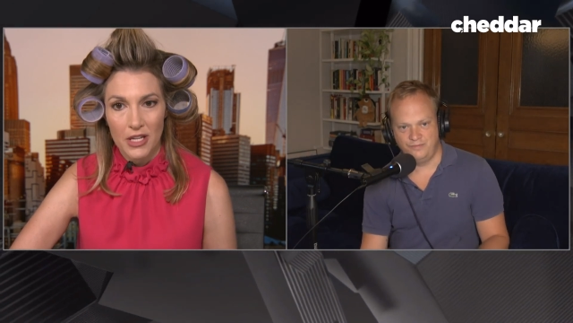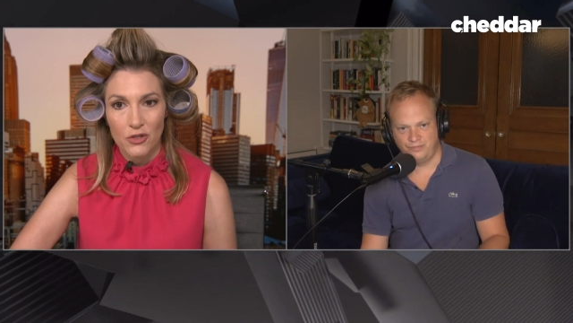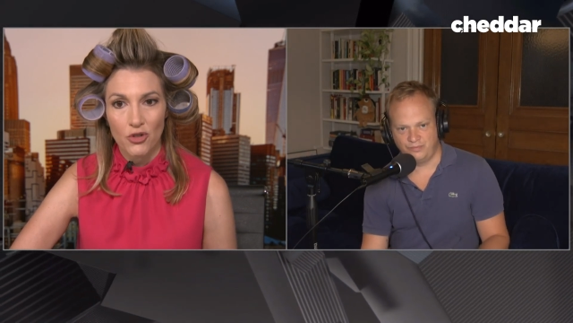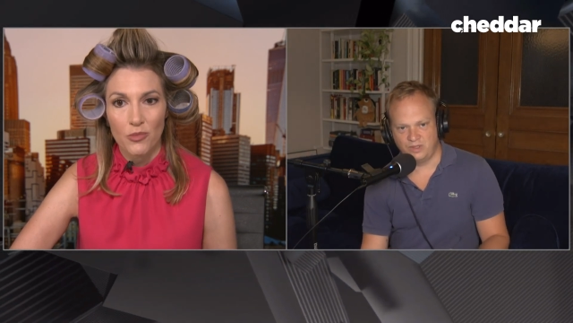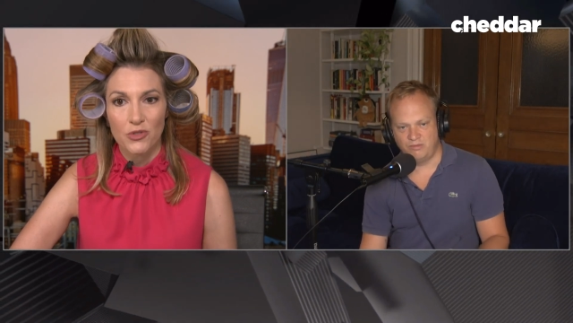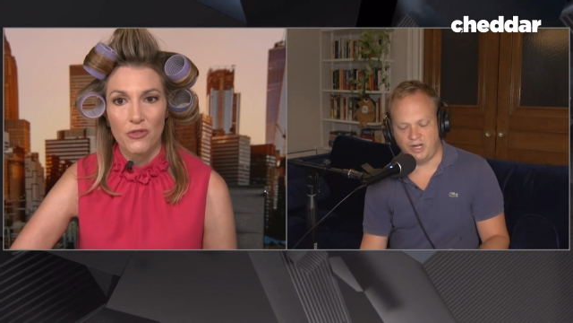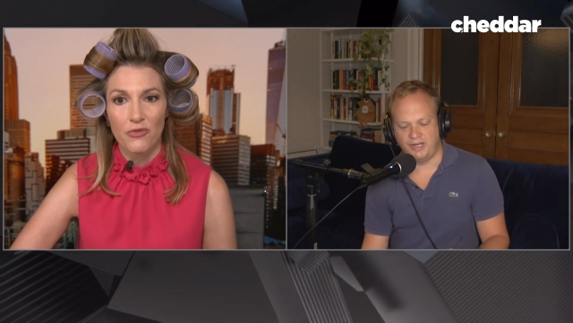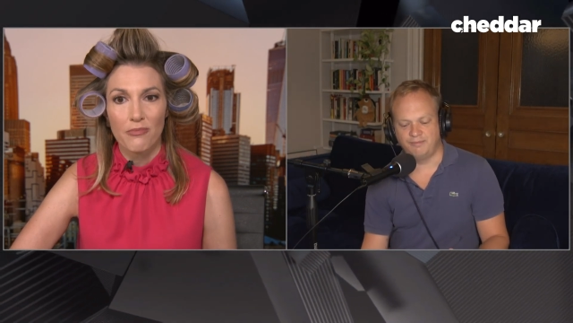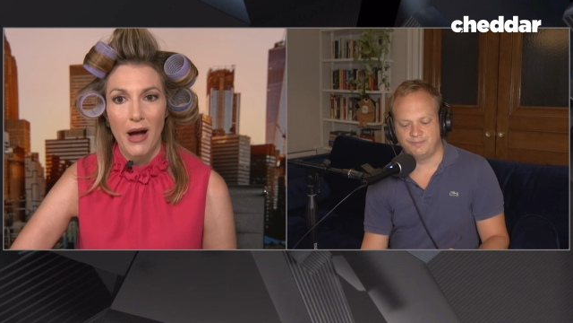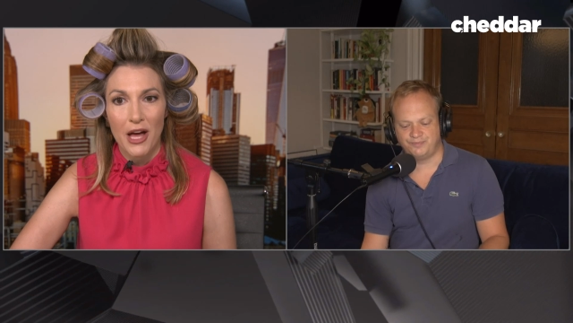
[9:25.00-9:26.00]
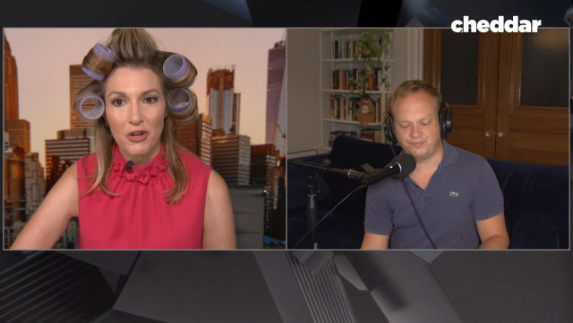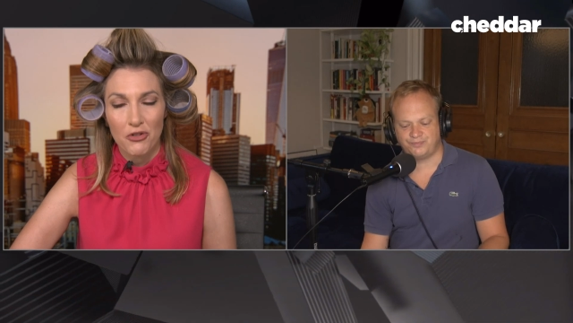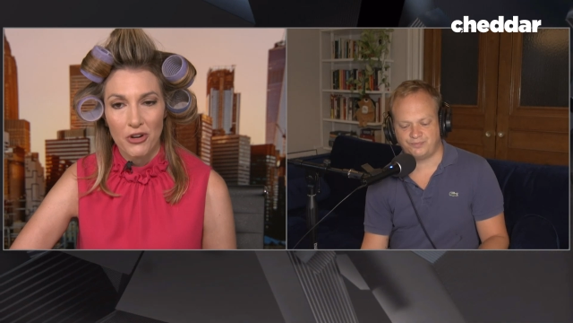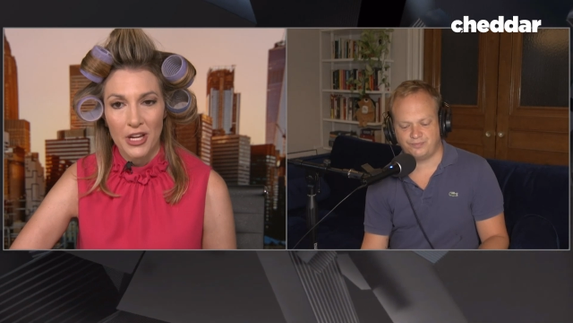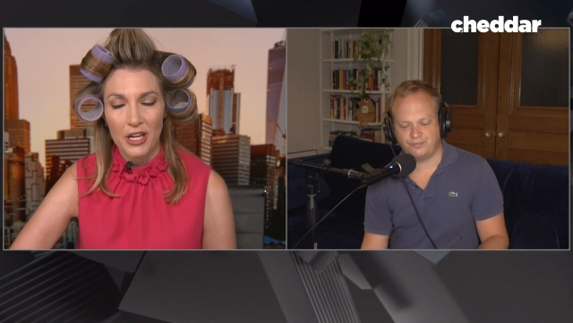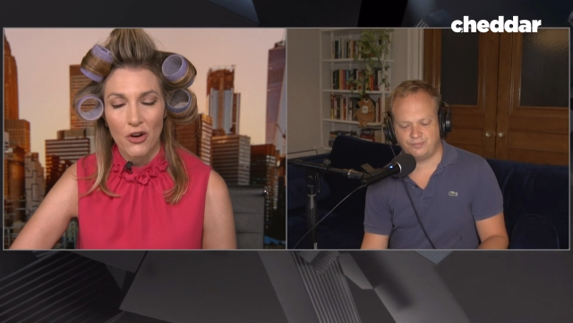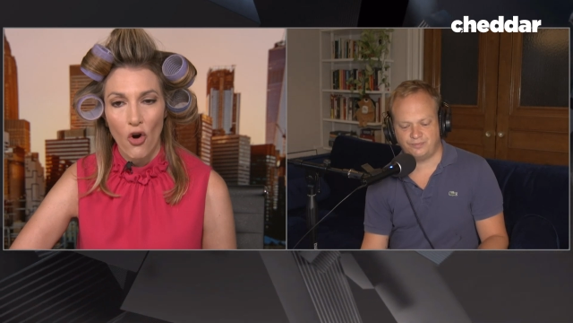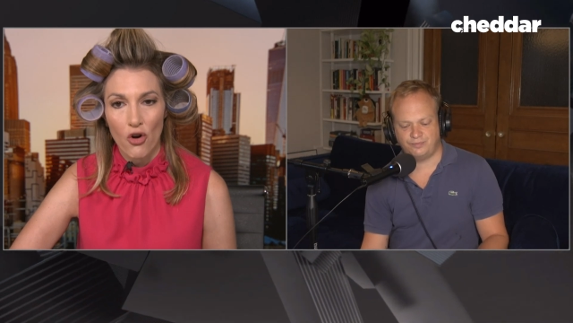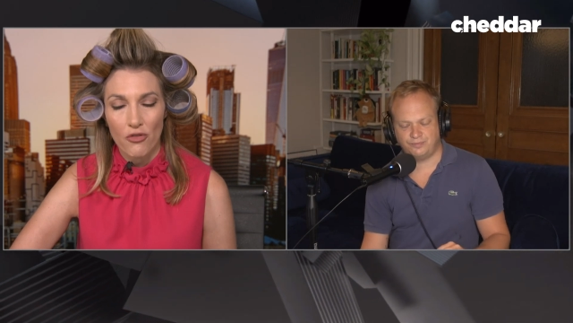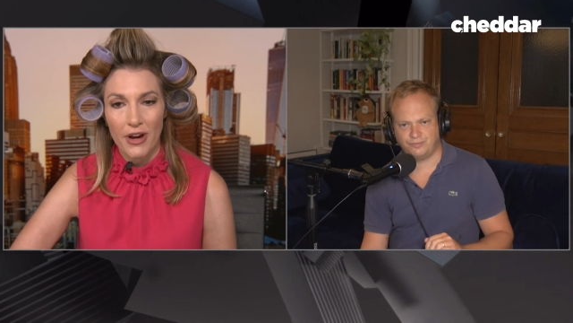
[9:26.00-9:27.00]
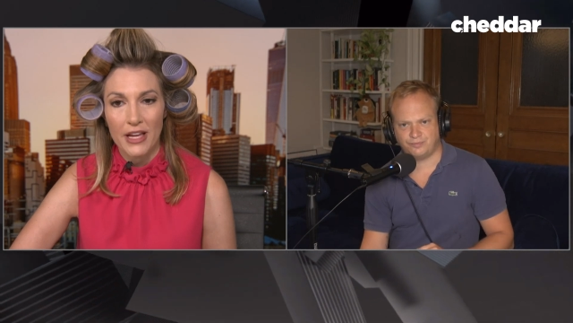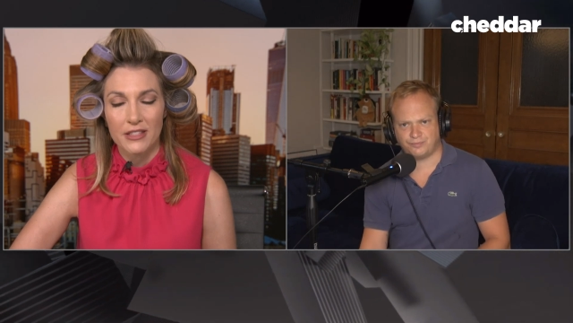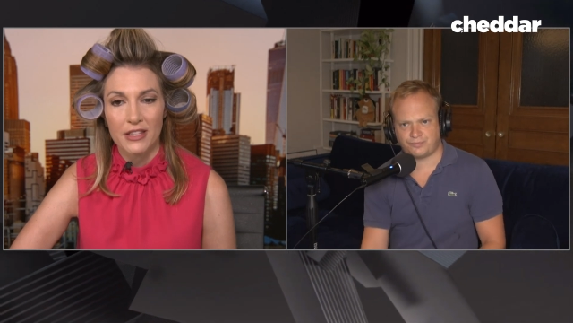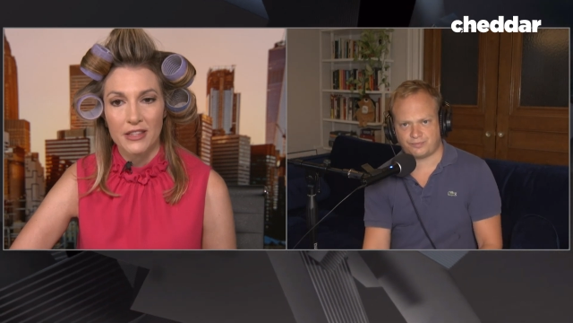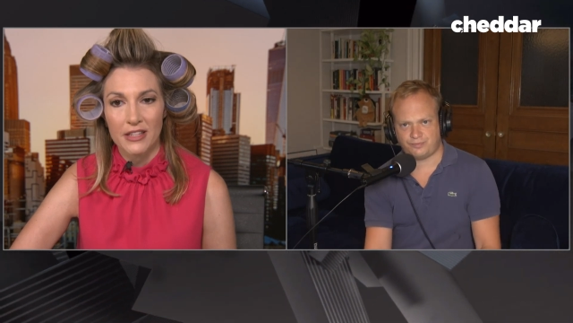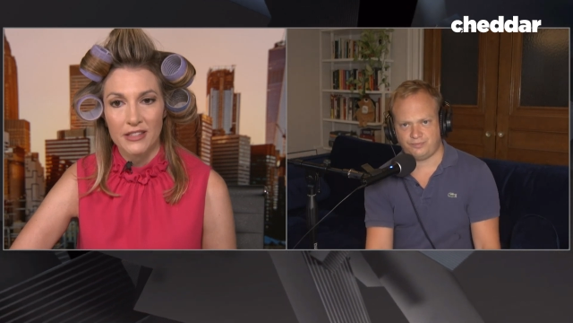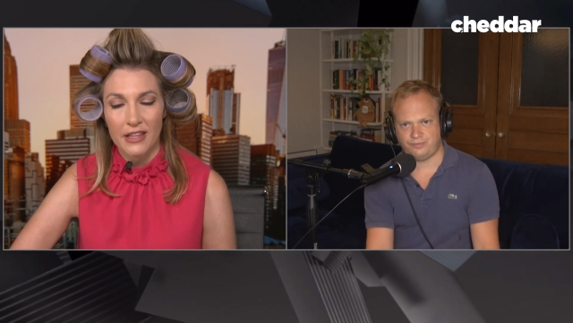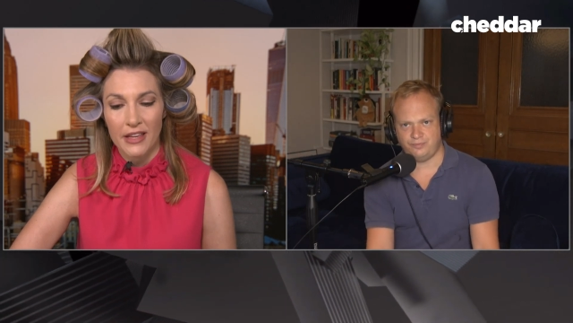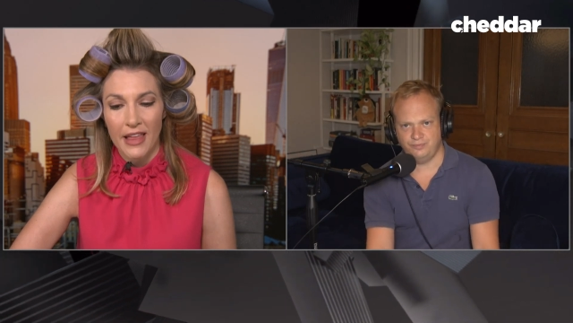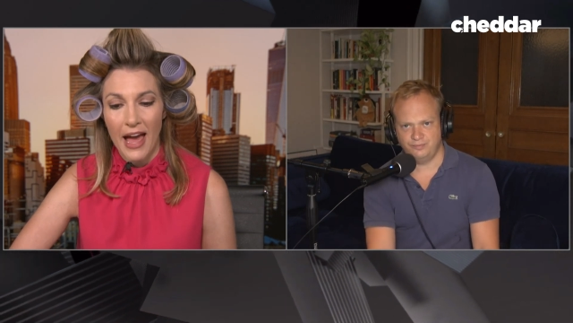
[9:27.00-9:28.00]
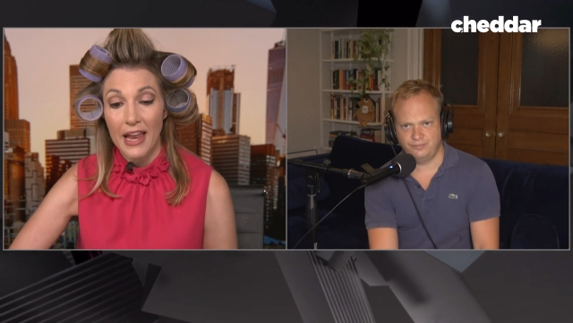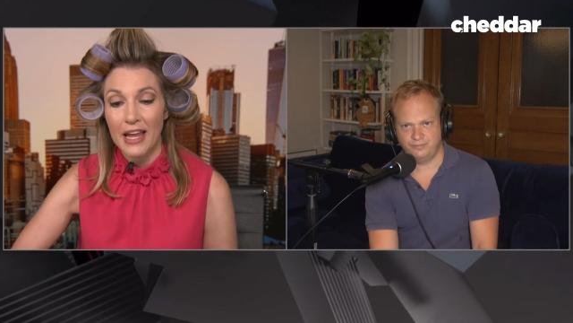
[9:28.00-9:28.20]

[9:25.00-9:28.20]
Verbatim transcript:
Speaker 1: in terms right. of monitoring heart rates and things like that.